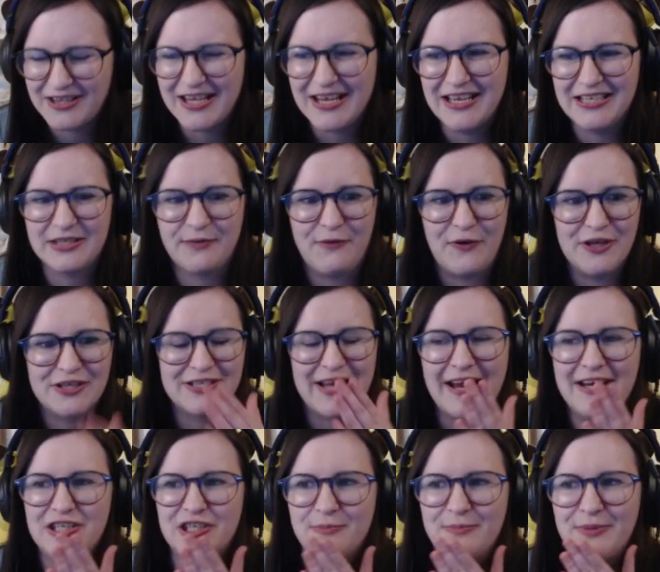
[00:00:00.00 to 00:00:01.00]
I did. It's the first
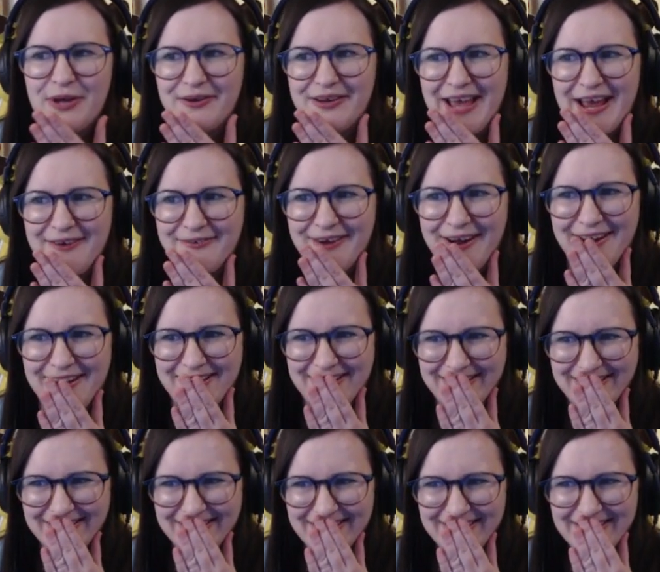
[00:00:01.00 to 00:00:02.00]
night. It should be okay, right?
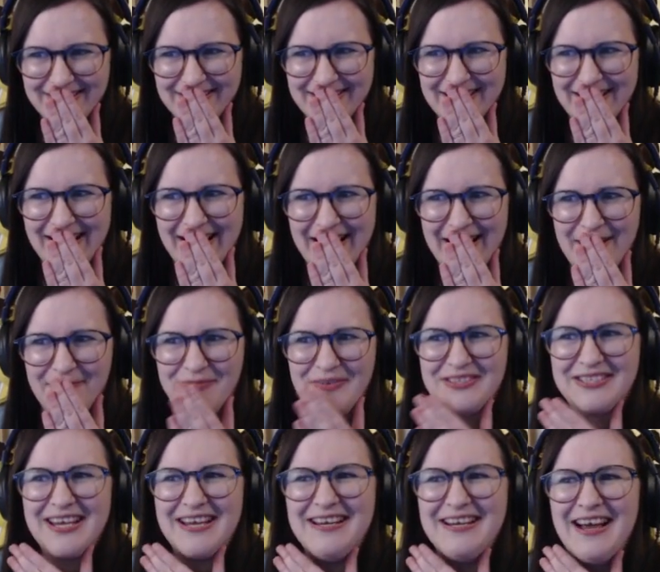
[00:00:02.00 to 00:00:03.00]
Um,
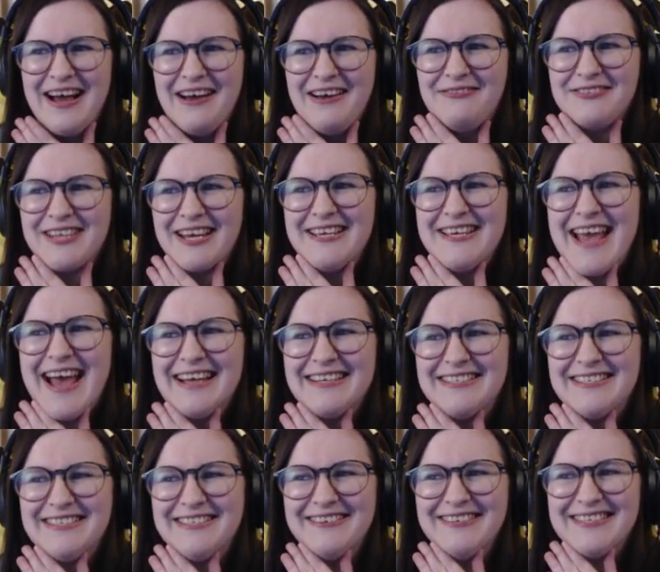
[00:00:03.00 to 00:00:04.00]
so I was like, yeah,
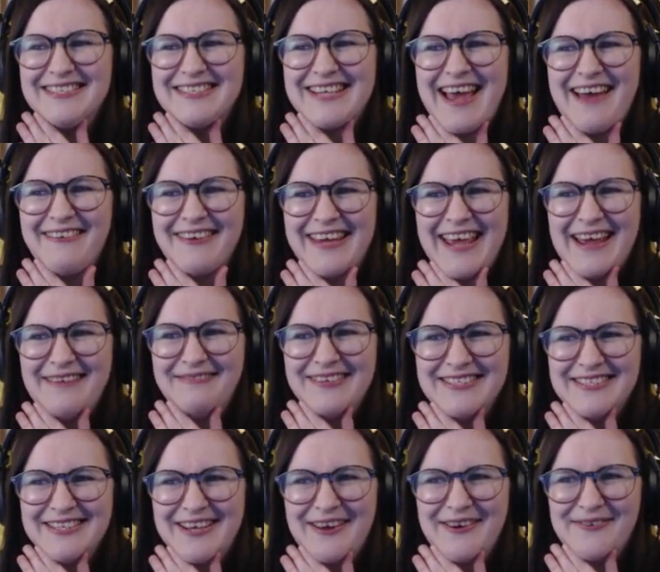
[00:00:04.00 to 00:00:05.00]
she's doing a scary game.
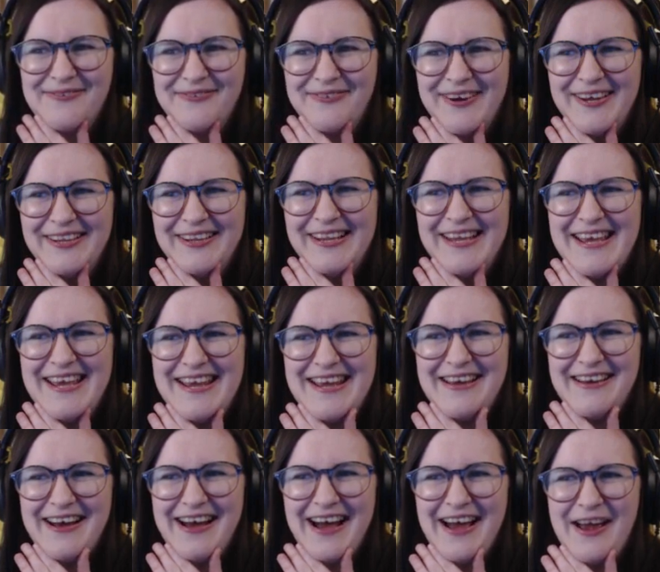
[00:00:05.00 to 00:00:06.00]
Let's go for it,
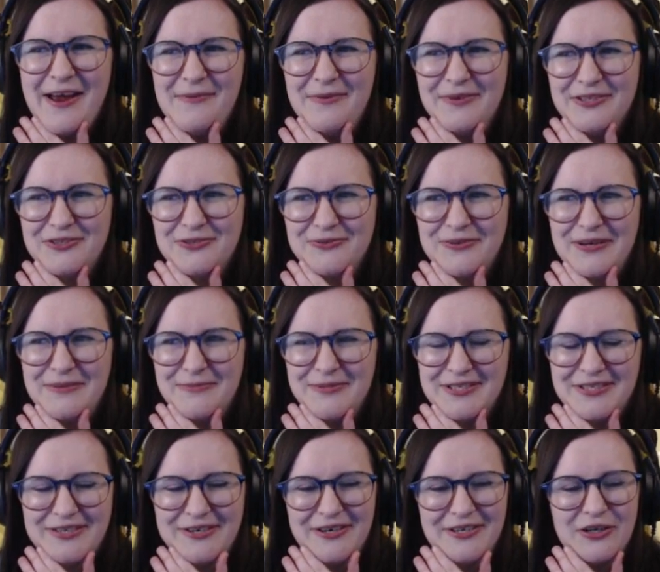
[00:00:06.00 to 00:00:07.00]
Lee. I hope your stream
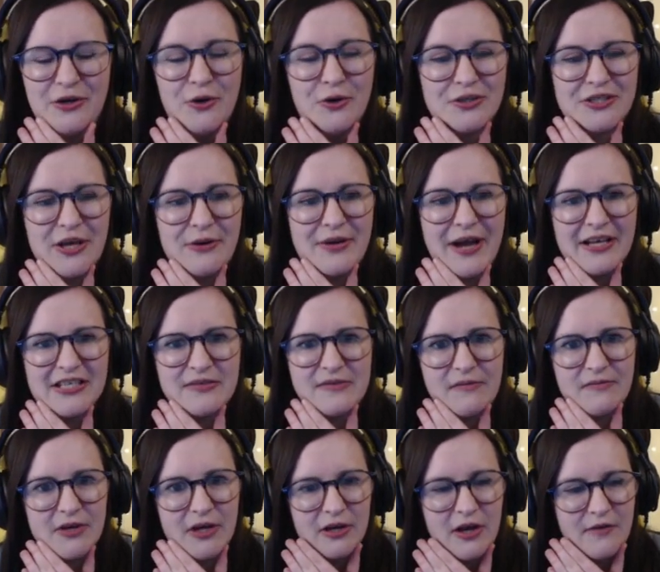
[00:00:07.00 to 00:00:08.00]
was good. Also, guys, if you
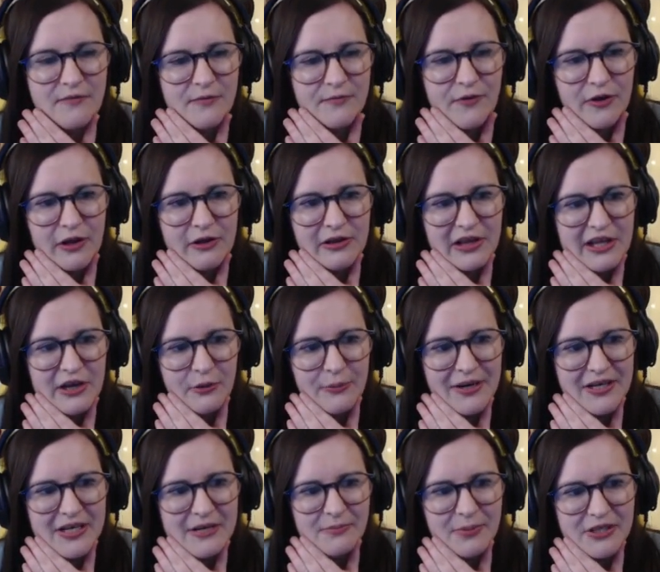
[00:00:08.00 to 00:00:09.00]
haven't gone over and followed Lee
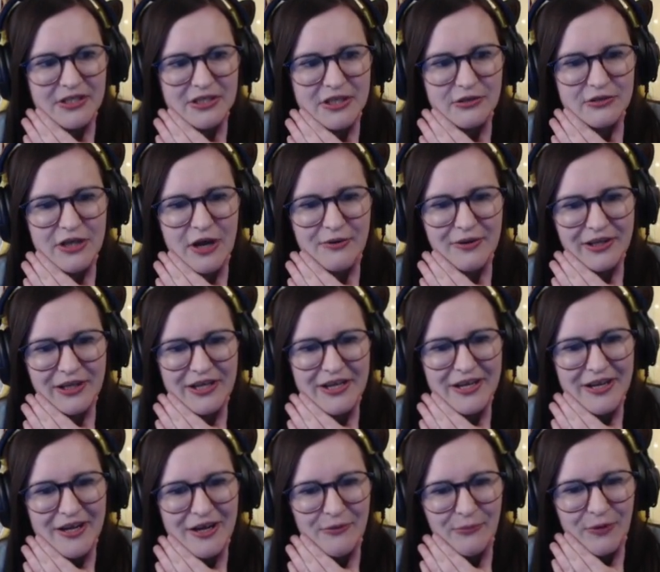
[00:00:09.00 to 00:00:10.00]
already, please do. Togally,
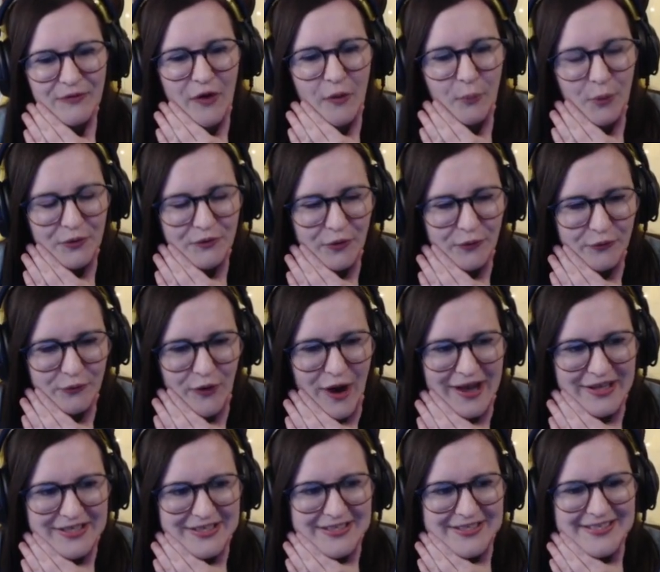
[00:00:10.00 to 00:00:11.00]
one of our wonderful
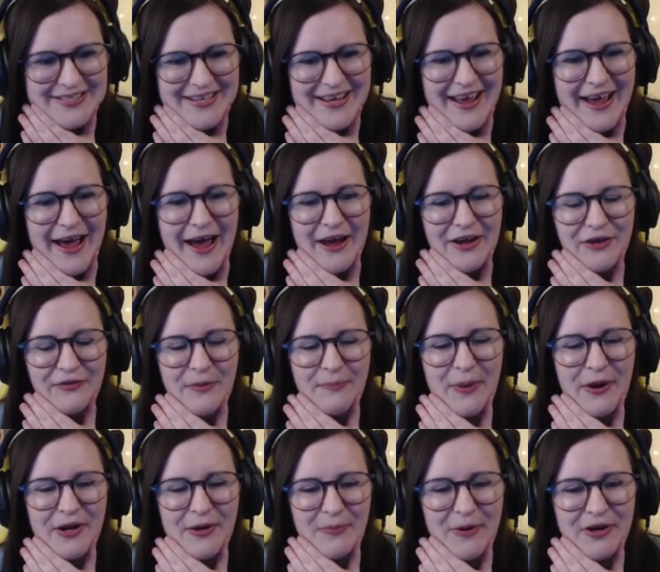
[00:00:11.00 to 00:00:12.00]
friends, uh, another
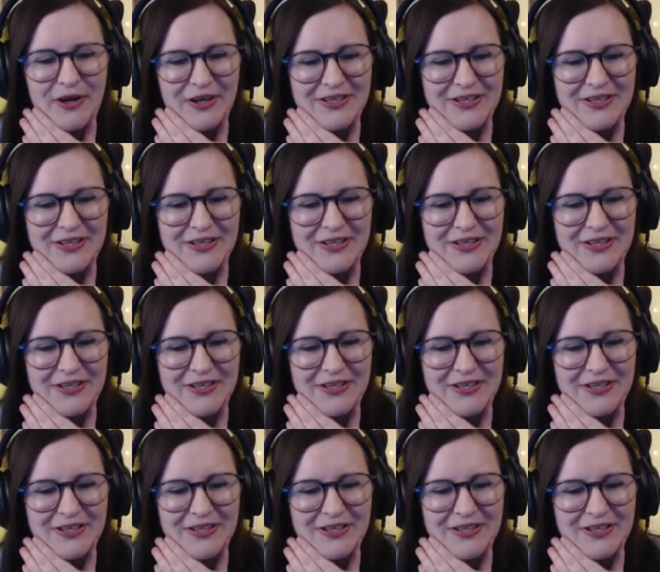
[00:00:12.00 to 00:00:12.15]
Pokemon